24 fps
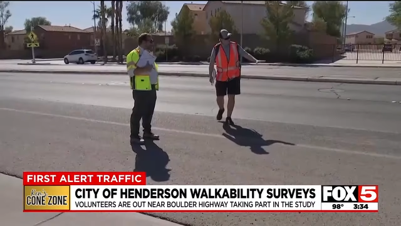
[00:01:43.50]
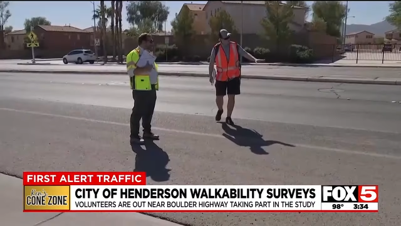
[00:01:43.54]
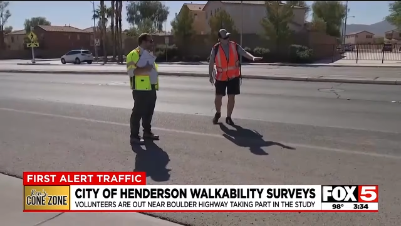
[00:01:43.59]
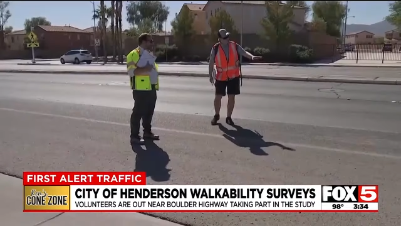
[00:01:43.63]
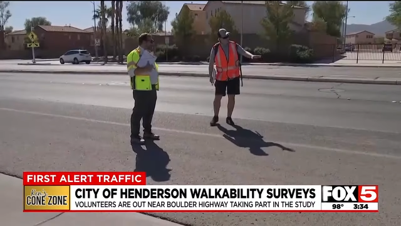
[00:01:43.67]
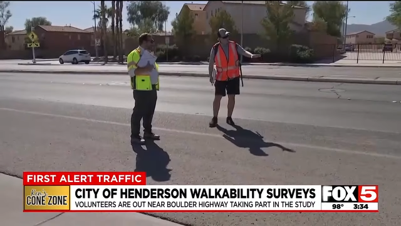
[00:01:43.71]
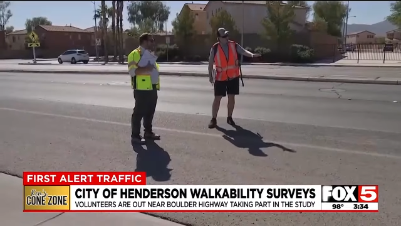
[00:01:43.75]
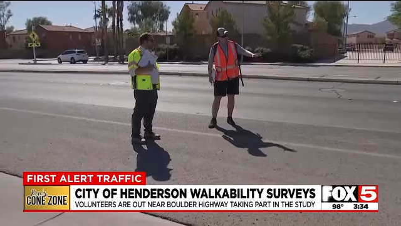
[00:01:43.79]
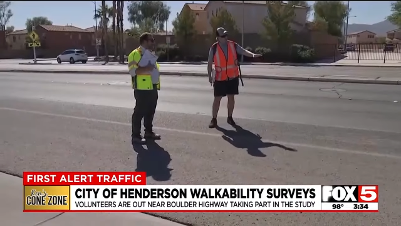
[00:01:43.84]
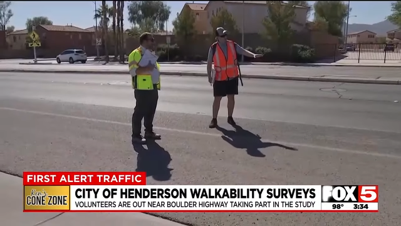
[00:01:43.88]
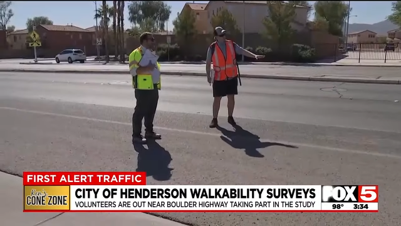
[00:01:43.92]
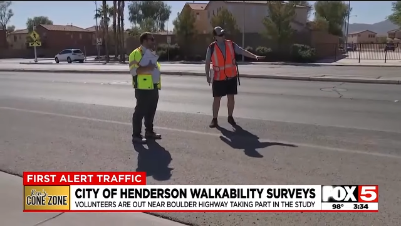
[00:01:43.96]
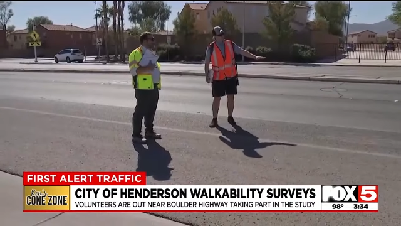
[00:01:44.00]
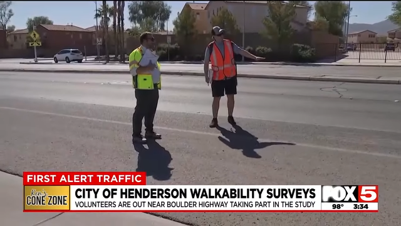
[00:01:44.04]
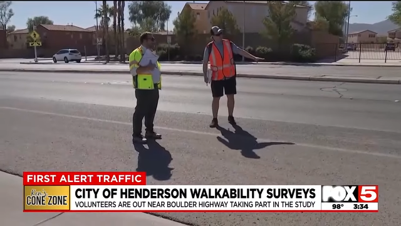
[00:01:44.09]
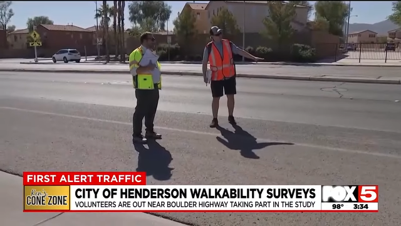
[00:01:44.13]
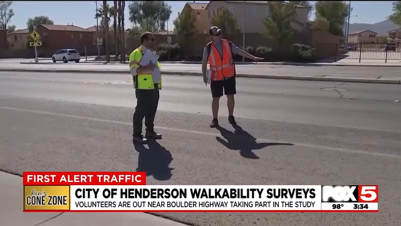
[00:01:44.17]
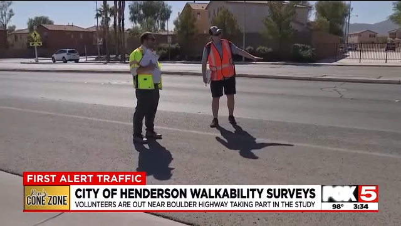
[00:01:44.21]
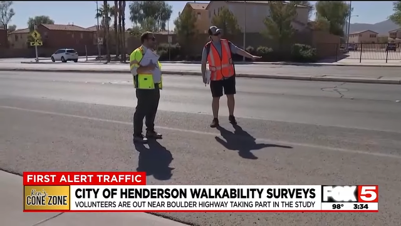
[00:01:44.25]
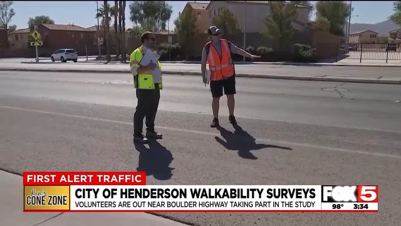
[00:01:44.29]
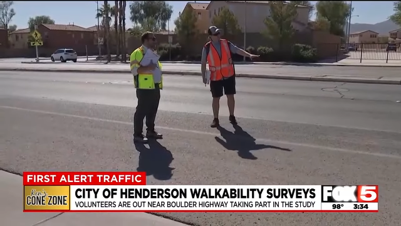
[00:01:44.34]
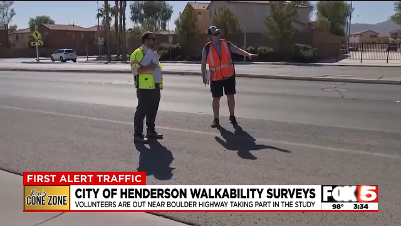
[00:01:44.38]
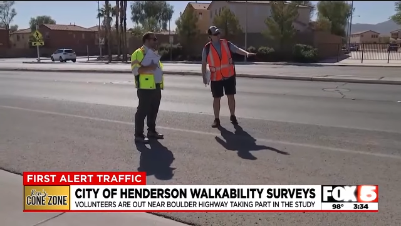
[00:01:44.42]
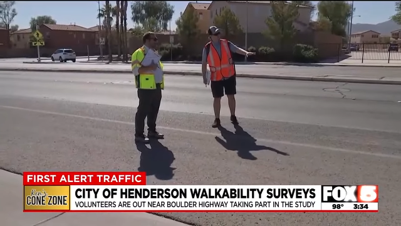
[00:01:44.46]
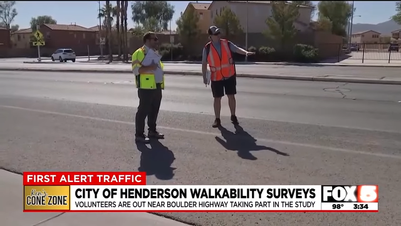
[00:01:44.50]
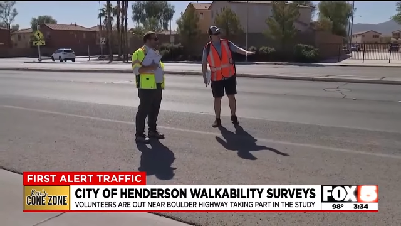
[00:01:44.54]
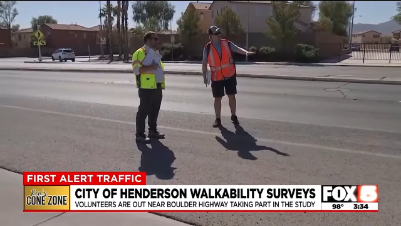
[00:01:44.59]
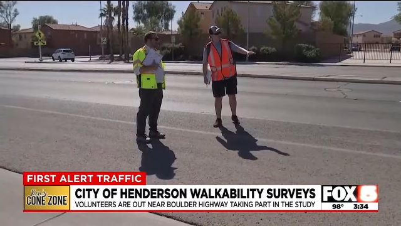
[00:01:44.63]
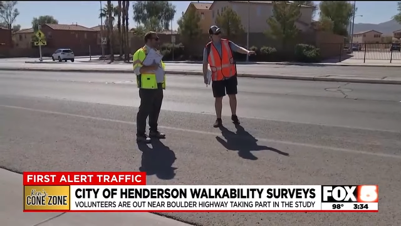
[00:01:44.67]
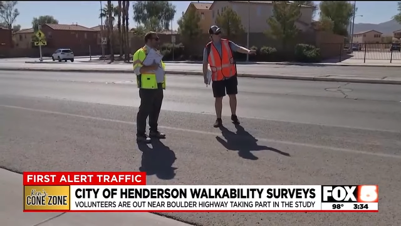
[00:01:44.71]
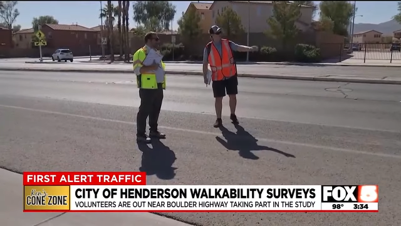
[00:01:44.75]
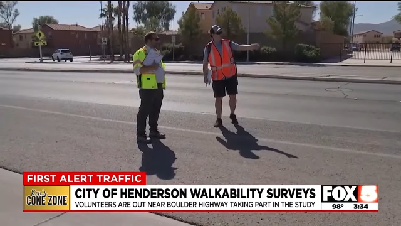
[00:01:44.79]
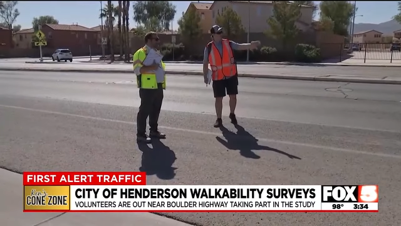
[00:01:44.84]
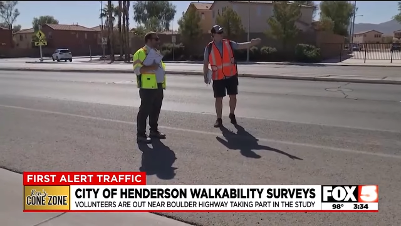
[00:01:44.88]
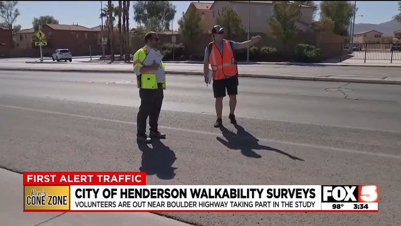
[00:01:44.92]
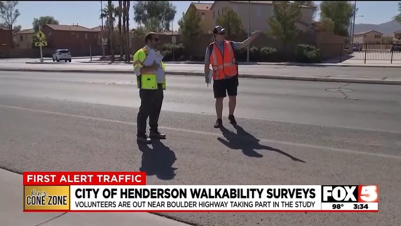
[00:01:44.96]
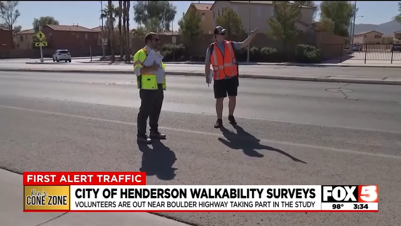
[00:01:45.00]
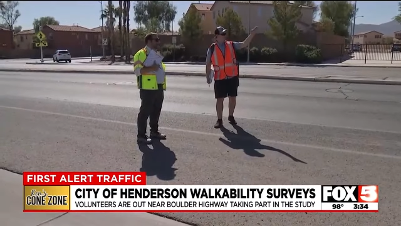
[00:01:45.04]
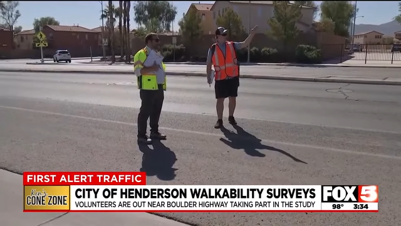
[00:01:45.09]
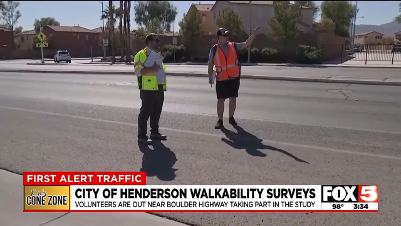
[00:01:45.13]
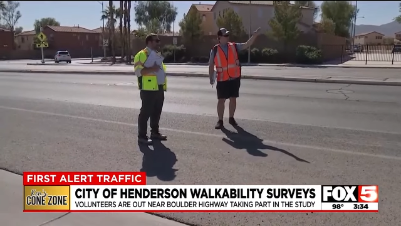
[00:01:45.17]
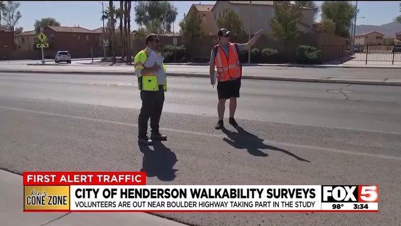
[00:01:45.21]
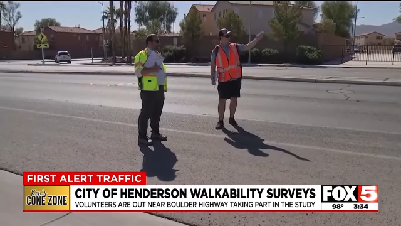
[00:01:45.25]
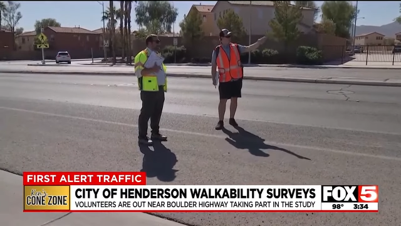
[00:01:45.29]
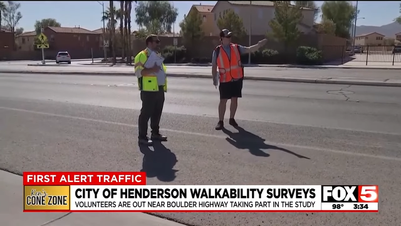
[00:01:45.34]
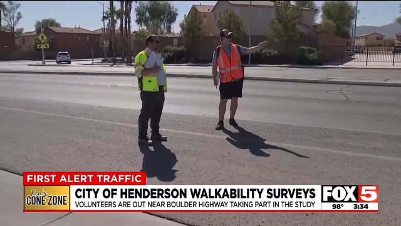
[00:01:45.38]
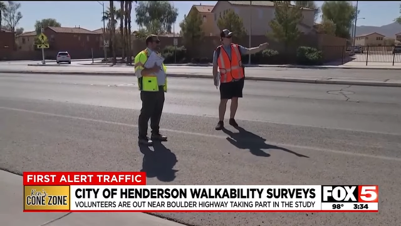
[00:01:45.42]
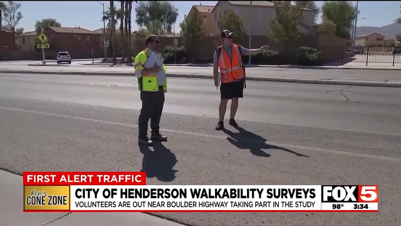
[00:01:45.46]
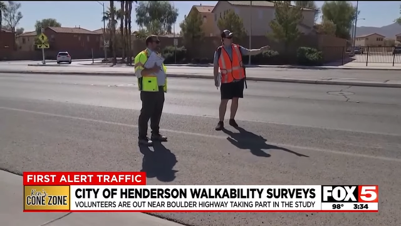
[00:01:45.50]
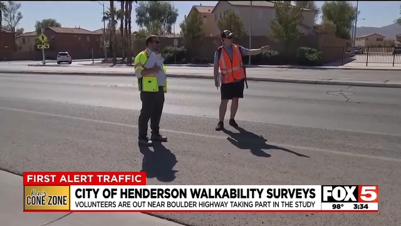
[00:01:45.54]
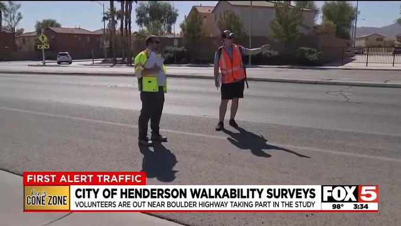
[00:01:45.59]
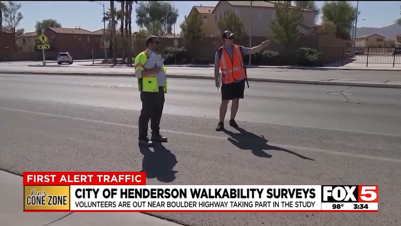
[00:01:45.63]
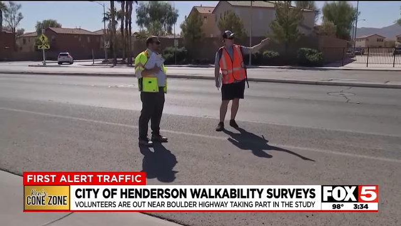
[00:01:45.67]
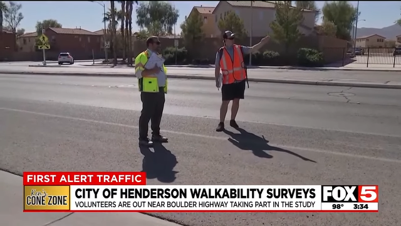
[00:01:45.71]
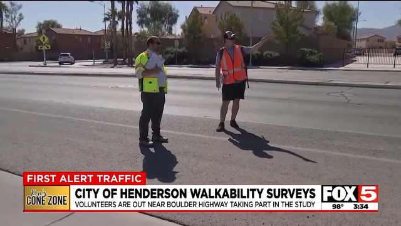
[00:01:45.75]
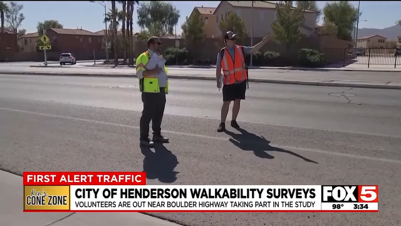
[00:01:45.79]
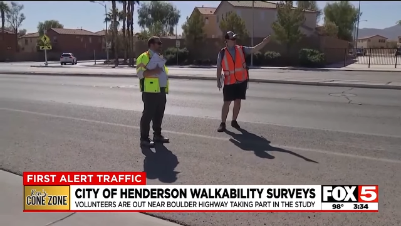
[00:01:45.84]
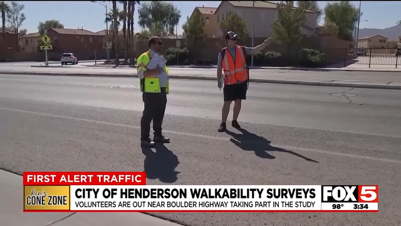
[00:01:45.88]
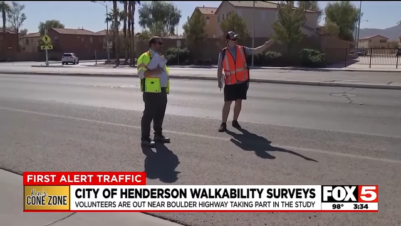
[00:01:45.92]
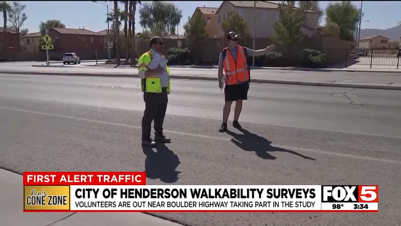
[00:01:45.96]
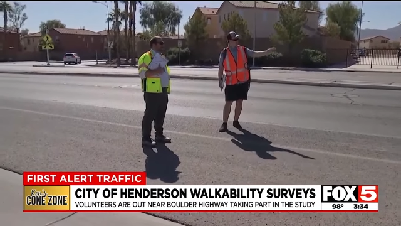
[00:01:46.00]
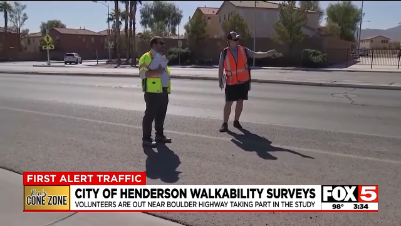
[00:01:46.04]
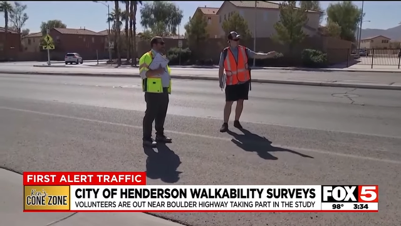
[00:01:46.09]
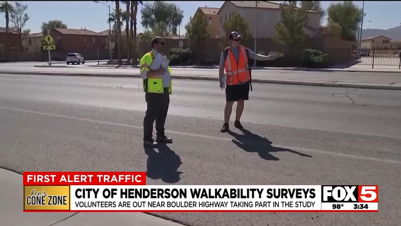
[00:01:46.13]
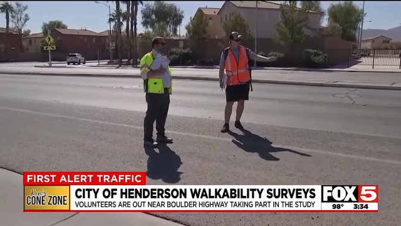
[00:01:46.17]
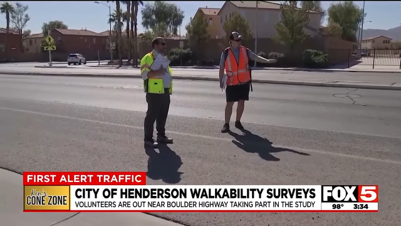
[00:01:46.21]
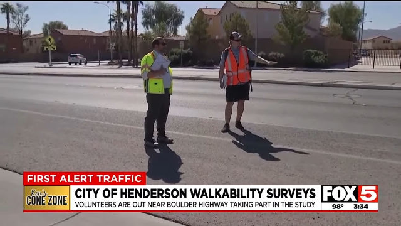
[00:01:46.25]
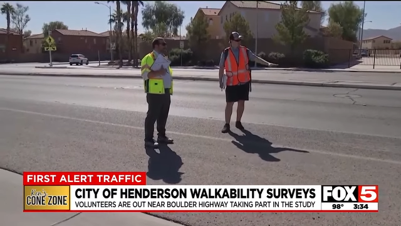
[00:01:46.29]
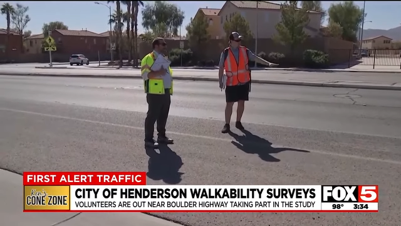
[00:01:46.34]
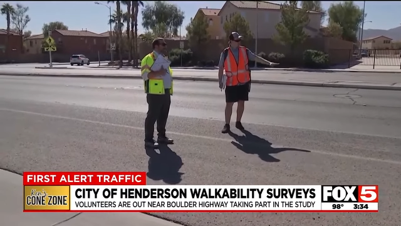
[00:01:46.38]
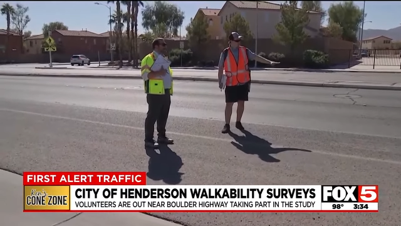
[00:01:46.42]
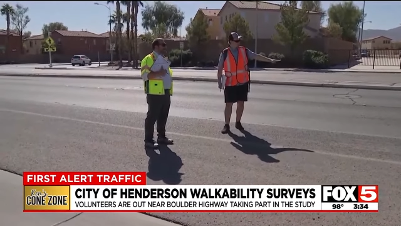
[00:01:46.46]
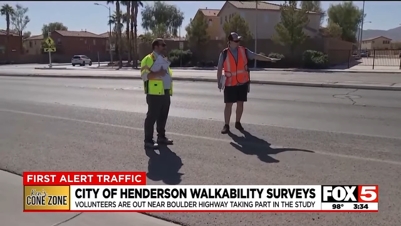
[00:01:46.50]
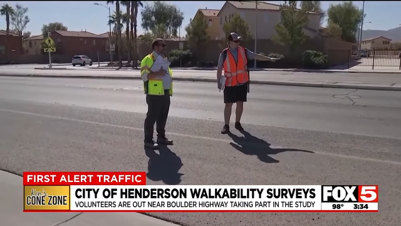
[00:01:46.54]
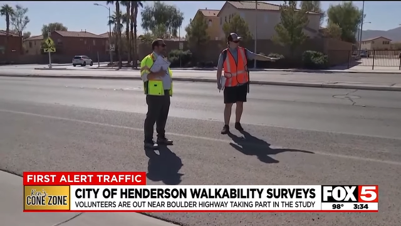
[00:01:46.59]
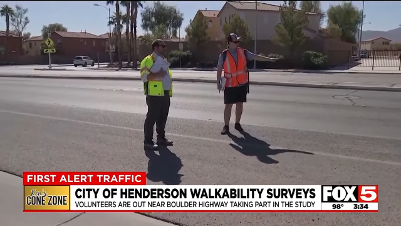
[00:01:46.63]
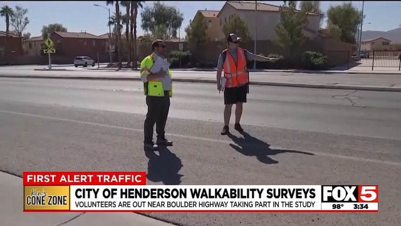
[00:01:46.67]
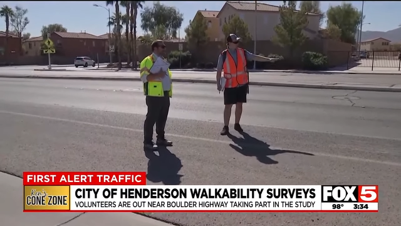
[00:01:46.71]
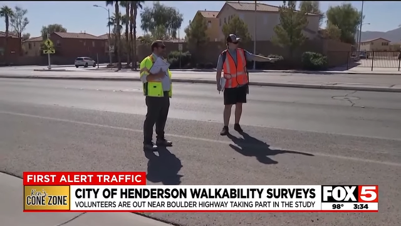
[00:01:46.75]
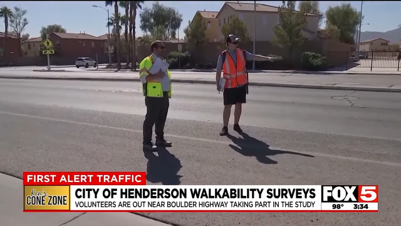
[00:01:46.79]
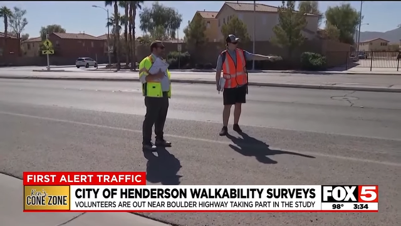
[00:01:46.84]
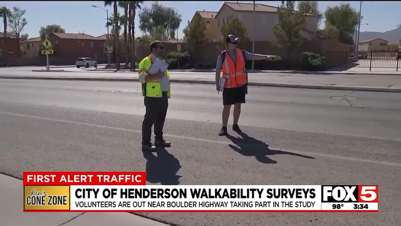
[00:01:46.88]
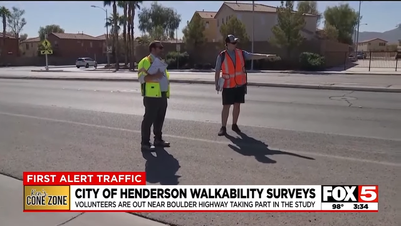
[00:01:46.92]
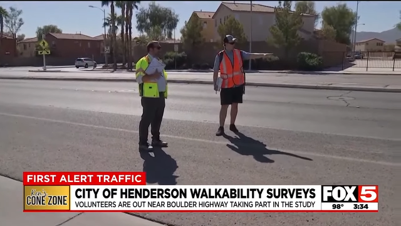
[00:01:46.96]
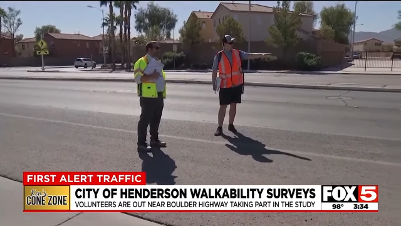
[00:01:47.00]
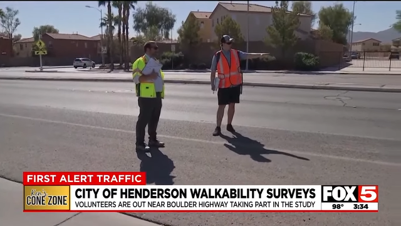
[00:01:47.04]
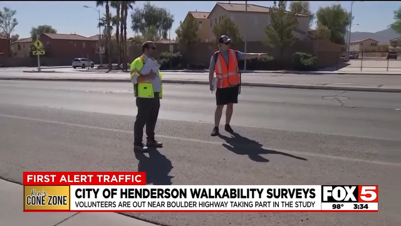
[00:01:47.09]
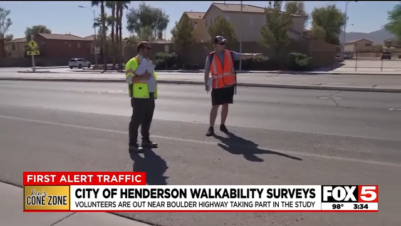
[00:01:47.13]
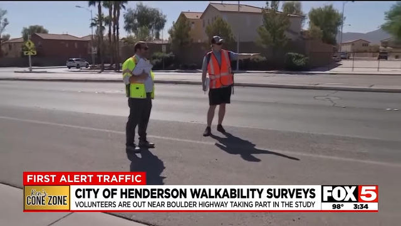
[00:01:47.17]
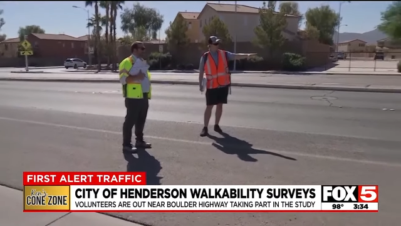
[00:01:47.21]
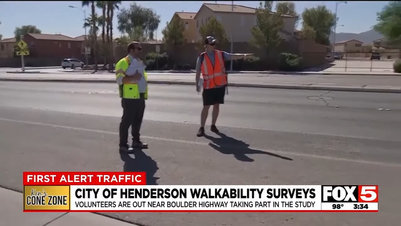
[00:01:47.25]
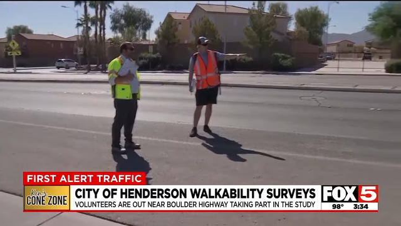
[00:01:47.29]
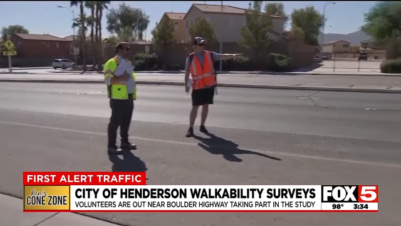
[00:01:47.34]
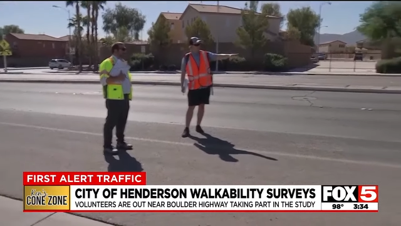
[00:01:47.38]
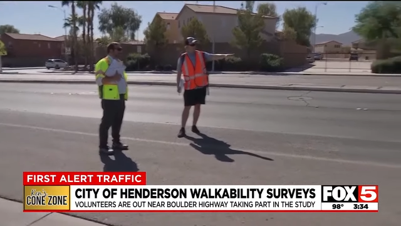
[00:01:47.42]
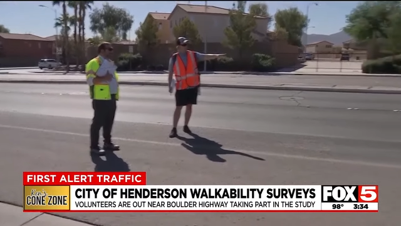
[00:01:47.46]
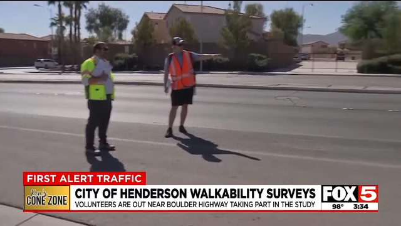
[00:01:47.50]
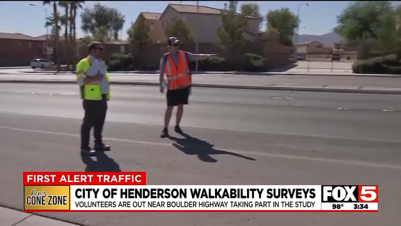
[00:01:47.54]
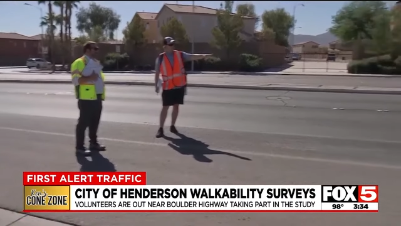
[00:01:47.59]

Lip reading: (no speaker visible)